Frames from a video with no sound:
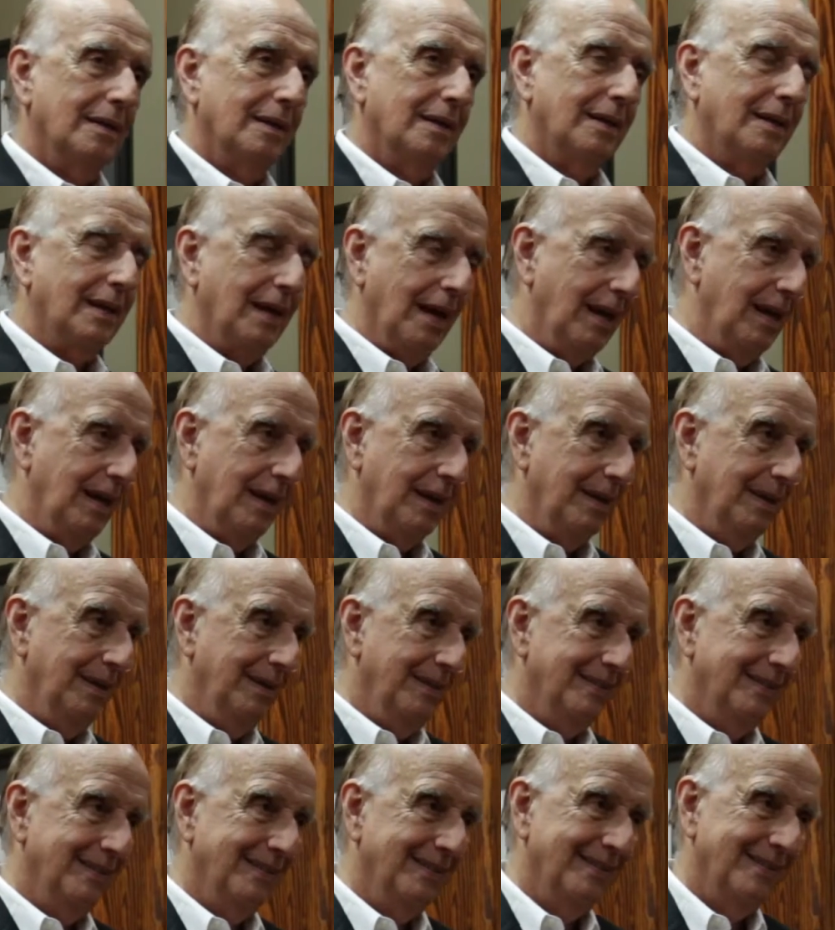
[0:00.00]
Kay
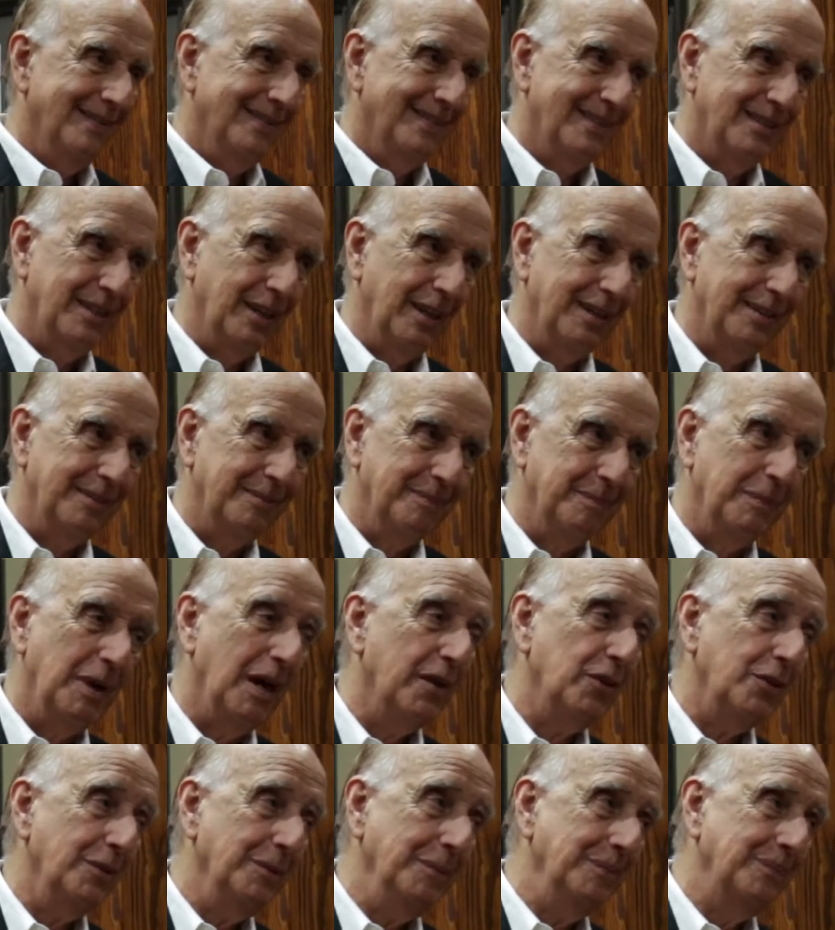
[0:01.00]
said,
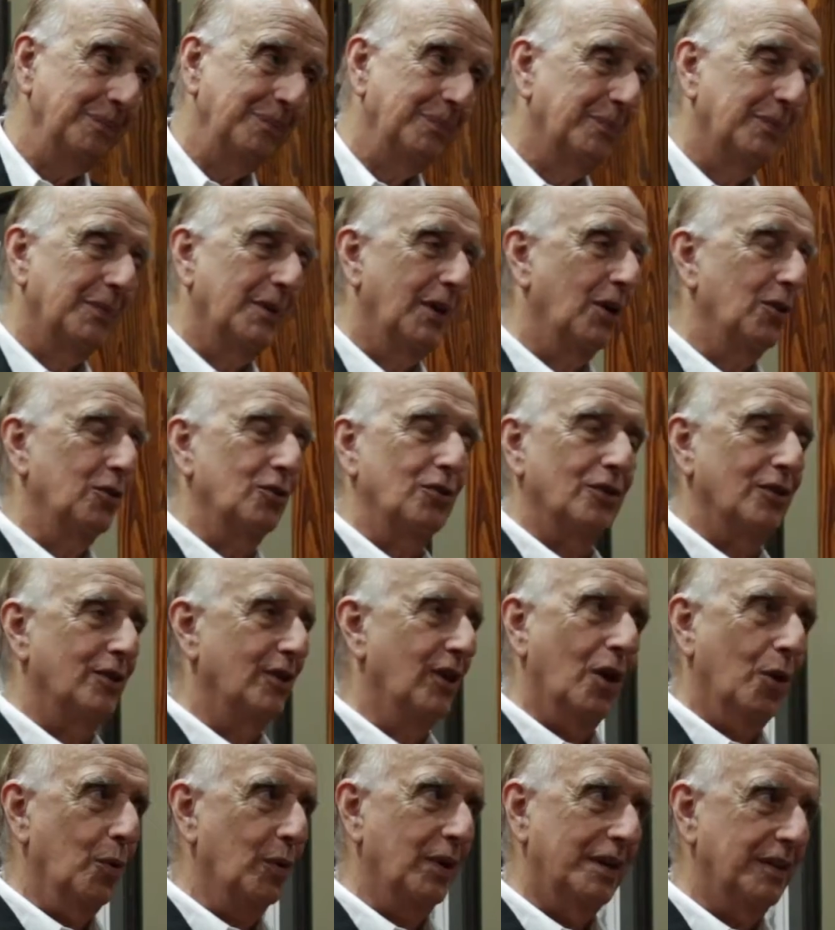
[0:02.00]
Mother, There's
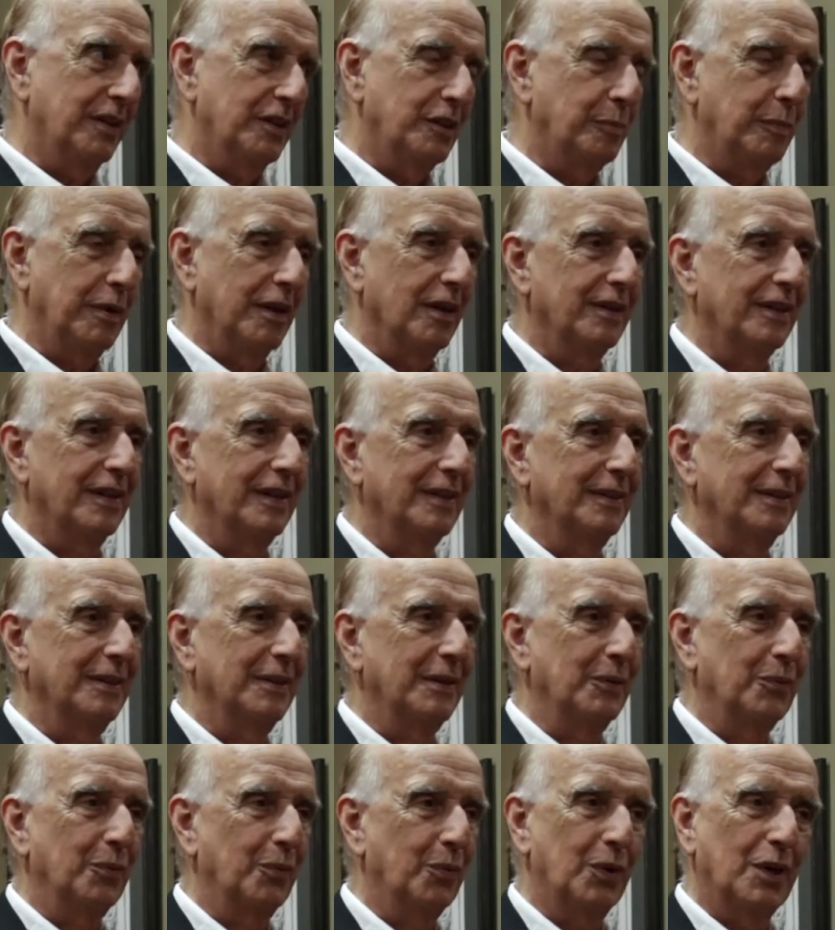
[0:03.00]
no one in this building.
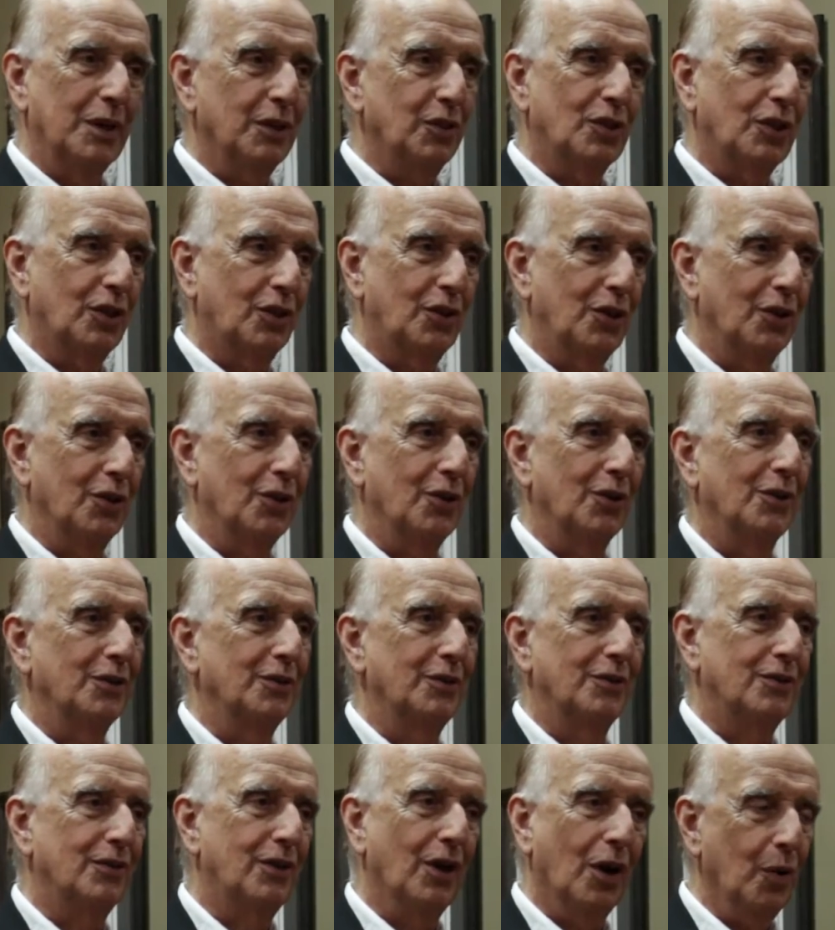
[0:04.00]
We're secure.
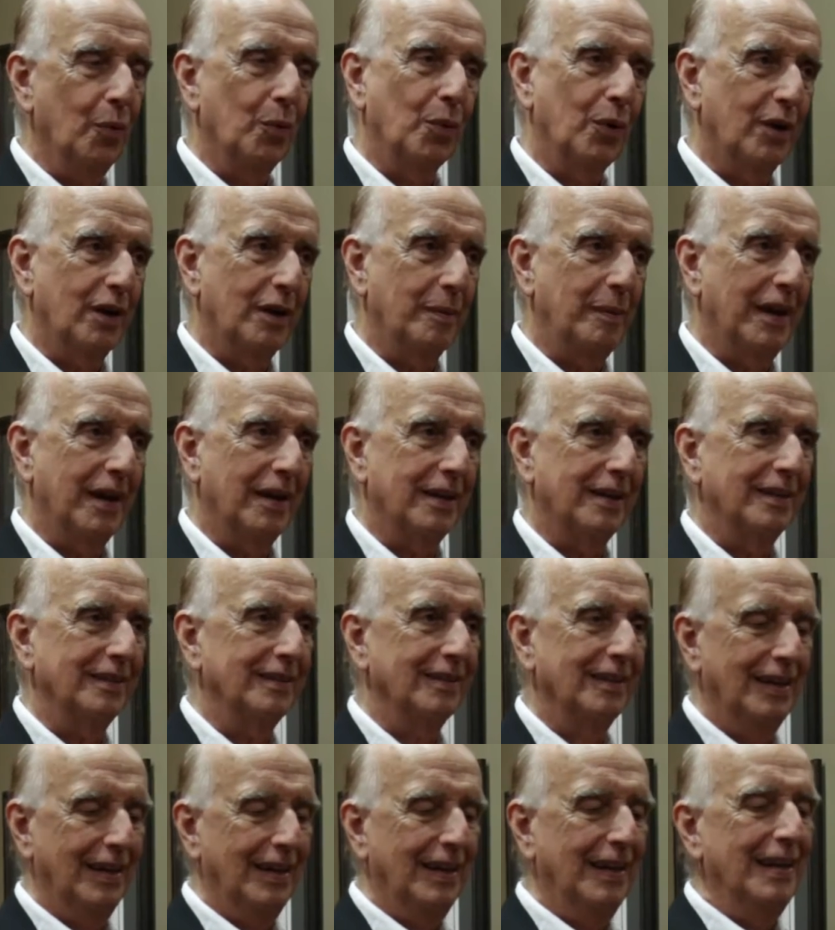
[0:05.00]
Don't worry about it.
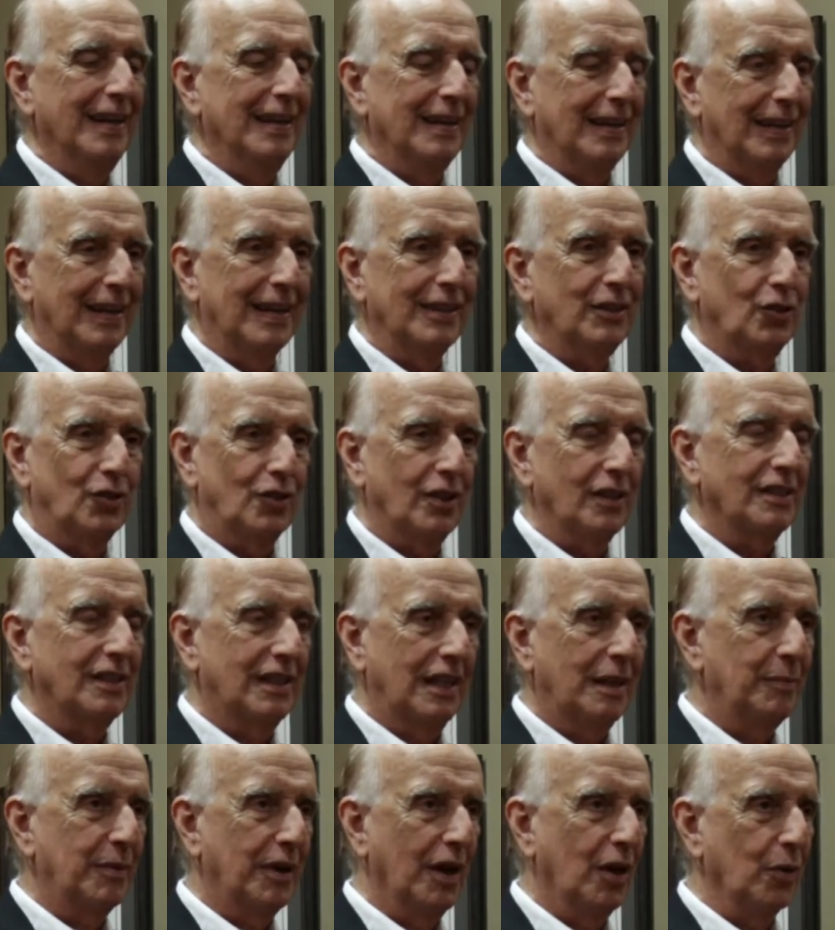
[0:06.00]
Let's just
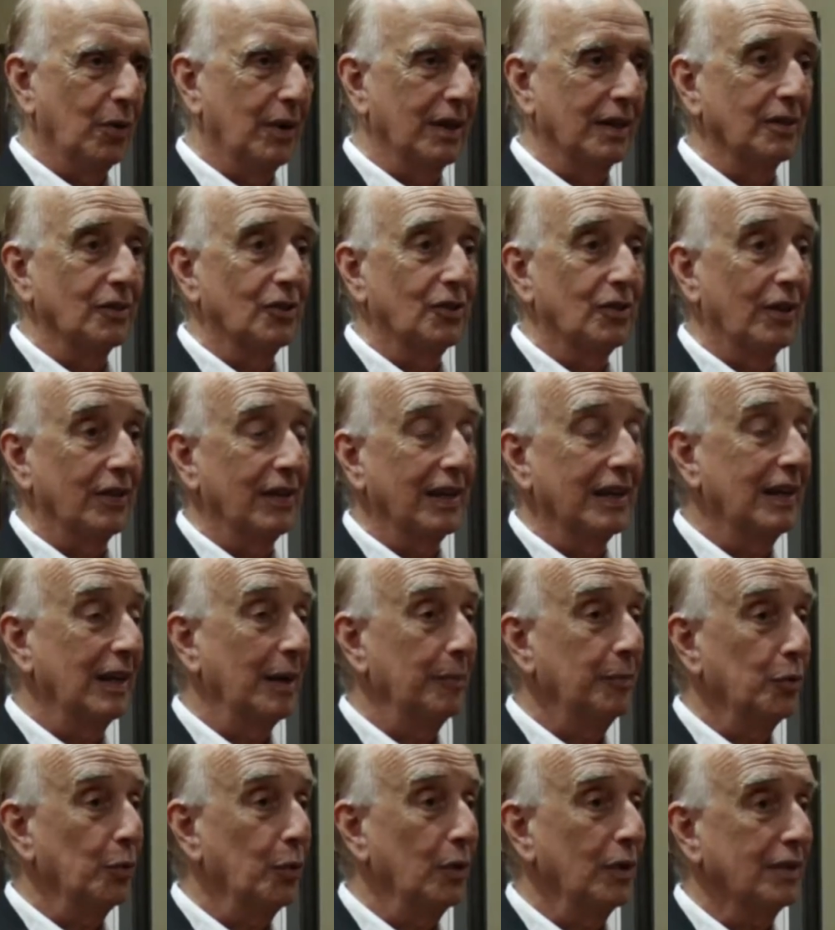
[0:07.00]
keep going. So they
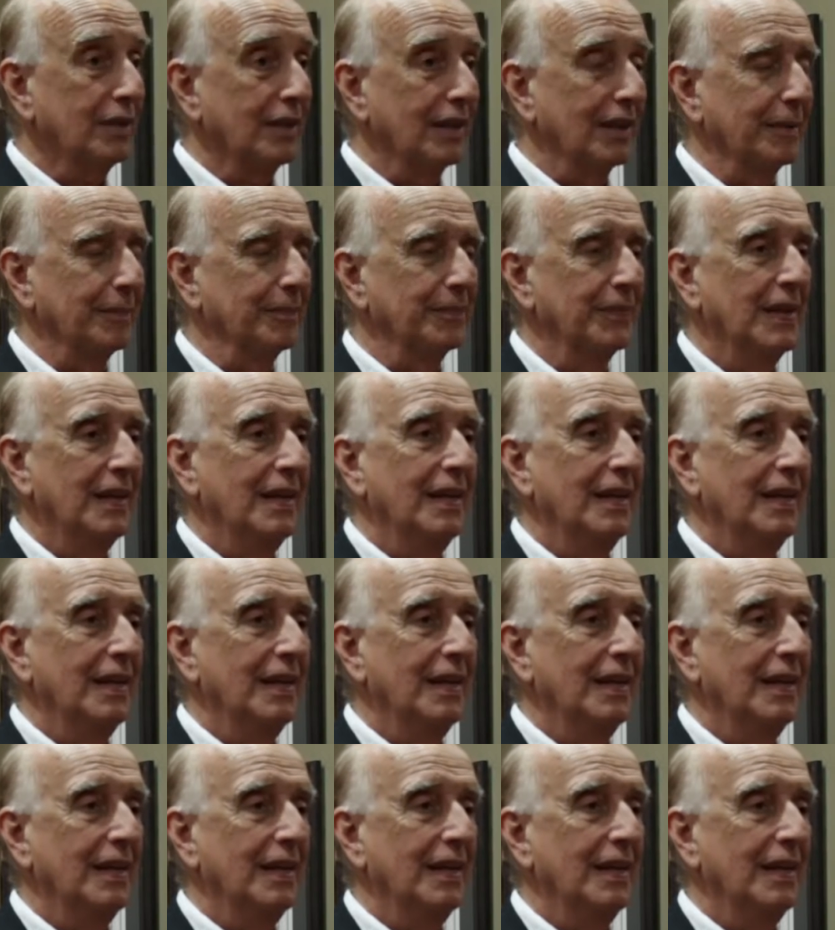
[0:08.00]
kept working.